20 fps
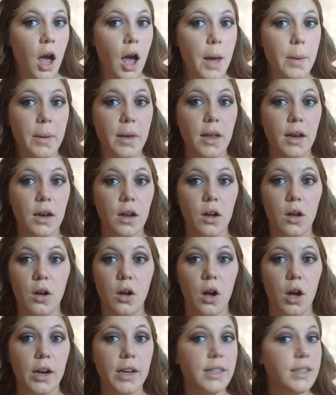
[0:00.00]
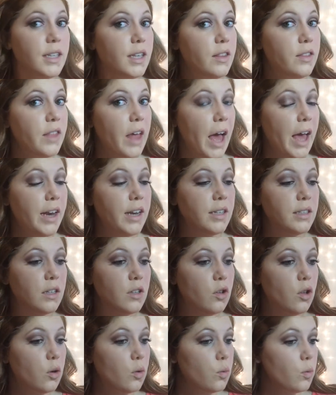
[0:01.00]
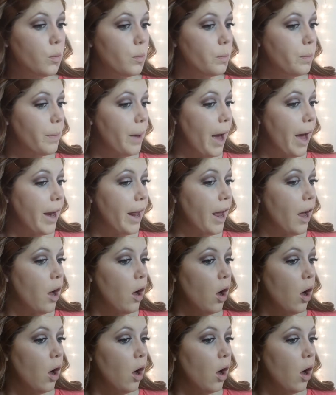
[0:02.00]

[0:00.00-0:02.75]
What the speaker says: I mean, honestly, that doesn't look bad at